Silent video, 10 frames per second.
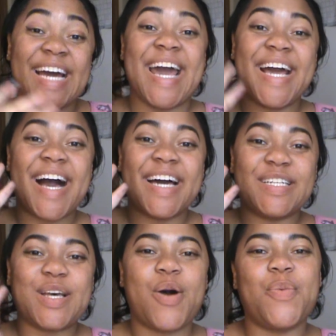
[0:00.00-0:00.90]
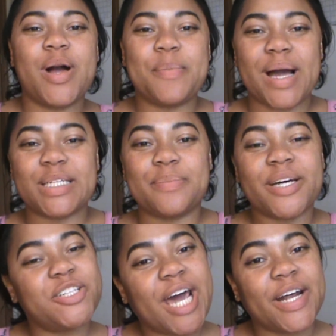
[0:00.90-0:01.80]
Hey guys, welcome back to my
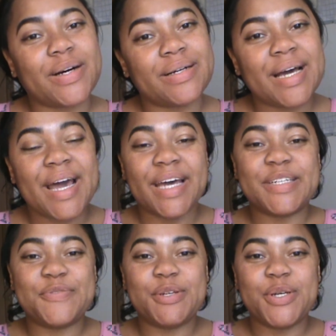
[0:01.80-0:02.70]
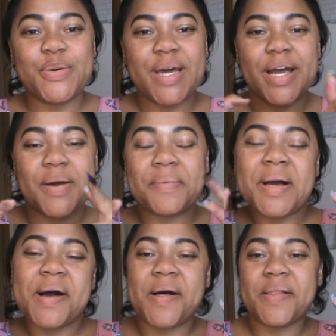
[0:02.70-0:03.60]
channel, and if you're new here,
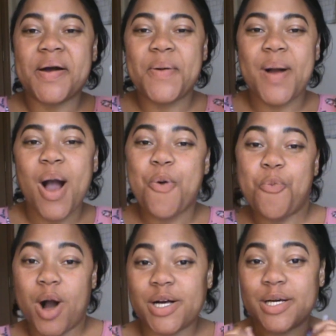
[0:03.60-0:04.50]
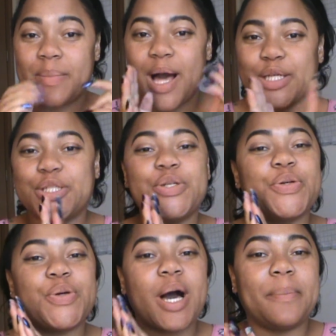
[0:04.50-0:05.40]
hello, welcome
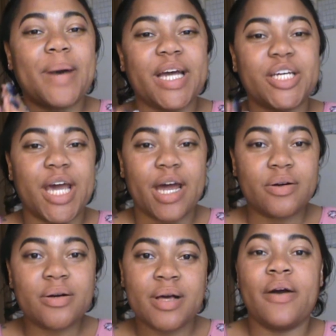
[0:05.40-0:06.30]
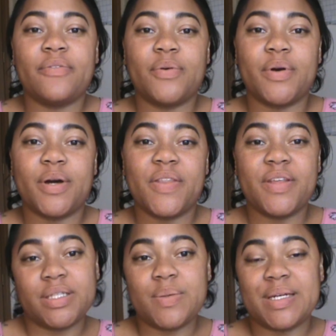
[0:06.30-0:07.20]
to my channel. For
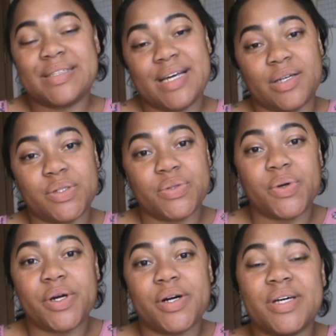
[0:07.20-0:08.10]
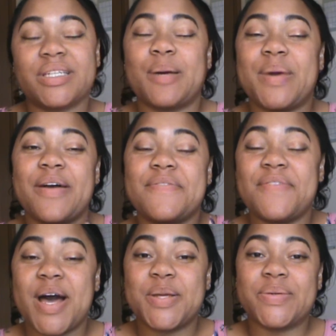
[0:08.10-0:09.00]
this week's nail tutorial, it's gonna be a
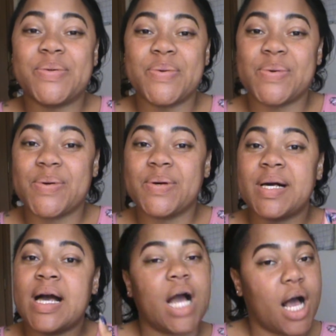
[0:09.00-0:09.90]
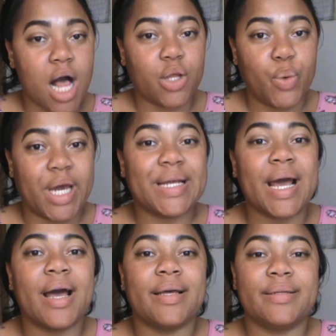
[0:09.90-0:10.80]
fun, cool Halloween
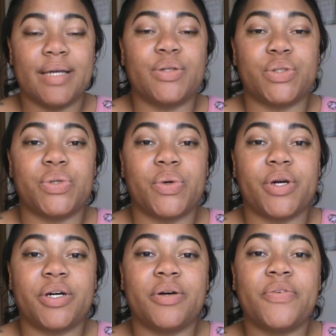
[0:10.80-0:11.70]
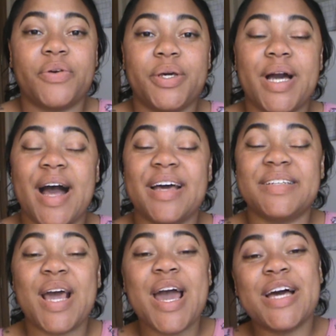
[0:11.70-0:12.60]
nail tutorial for you
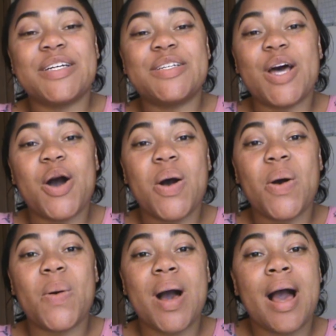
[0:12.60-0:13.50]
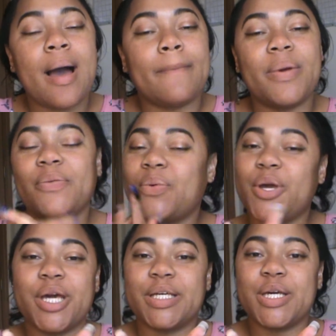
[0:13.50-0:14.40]
guys. So before
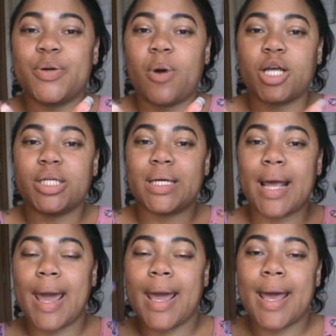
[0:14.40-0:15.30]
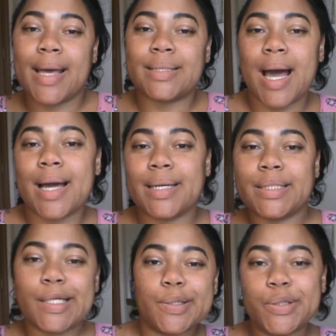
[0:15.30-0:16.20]
you continue watching and I
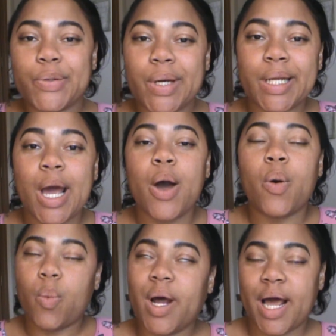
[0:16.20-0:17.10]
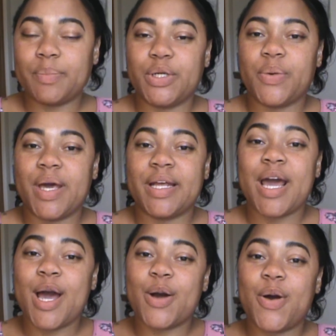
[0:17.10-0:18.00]
continue doing what I'm doing,
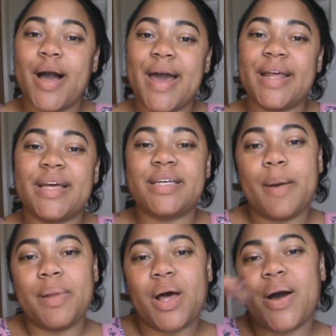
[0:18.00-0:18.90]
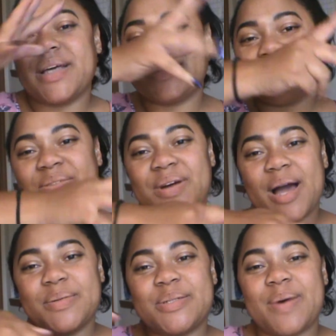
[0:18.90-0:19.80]
go ahead down below and
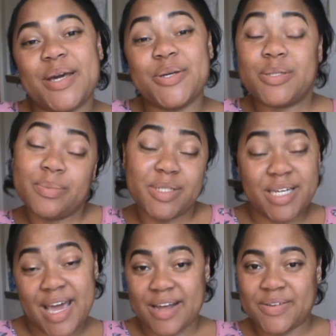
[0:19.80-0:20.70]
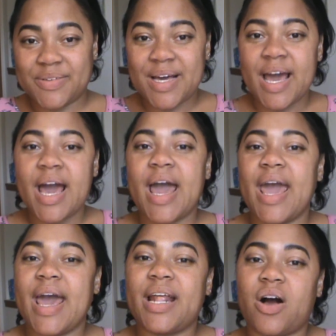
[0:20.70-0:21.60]
subscribe to my YouTube channel,
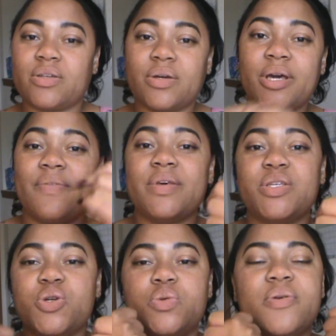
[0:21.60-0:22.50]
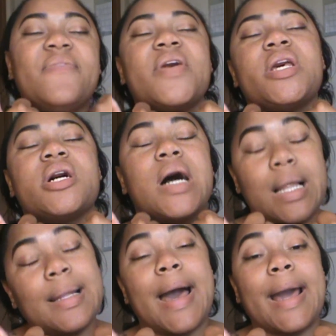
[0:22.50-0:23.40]
and also give this YouTube video
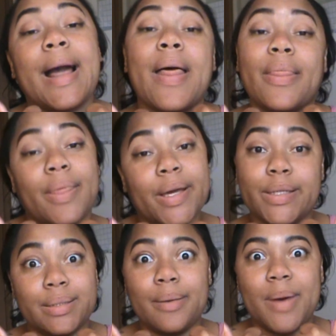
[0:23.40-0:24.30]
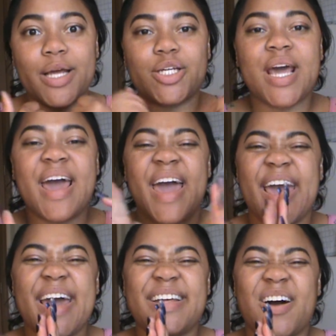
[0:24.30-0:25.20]
a like. Thank you so much.
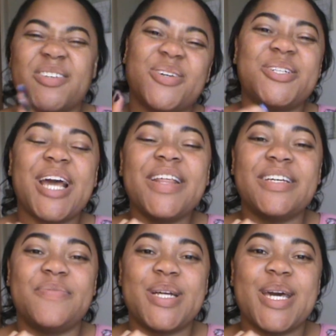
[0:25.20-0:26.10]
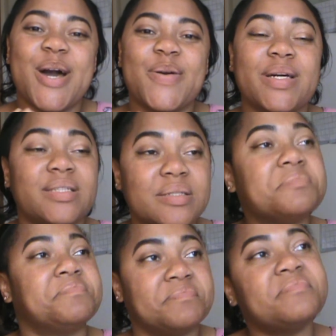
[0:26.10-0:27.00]
And also share this video because
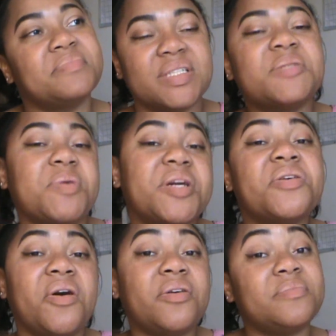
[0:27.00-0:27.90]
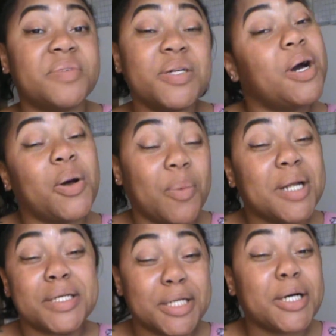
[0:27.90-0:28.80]
it's pretty cool. You're gonna
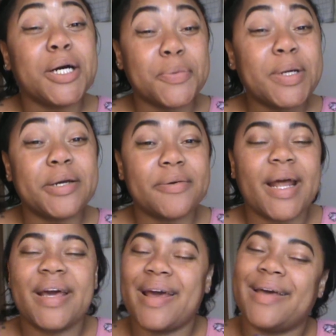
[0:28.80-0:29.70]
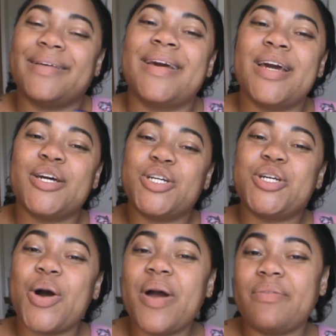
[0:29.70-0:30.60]
want to recreate it and
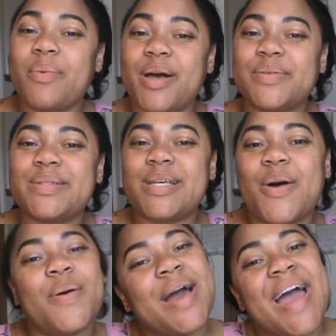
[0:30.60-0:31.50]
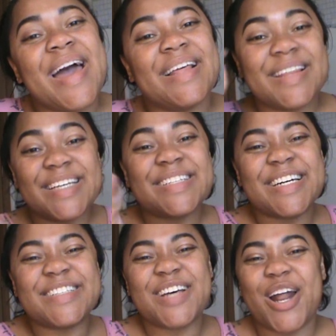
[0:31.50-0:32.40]
show everyone. So let's get
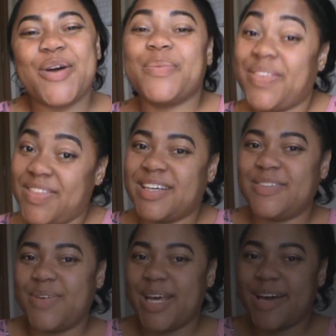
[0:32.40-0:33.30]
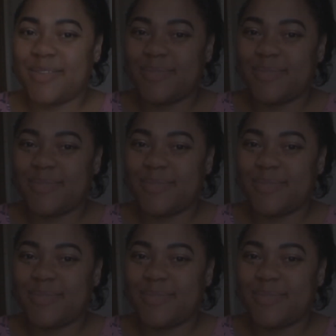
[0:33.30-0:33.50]
started with this video.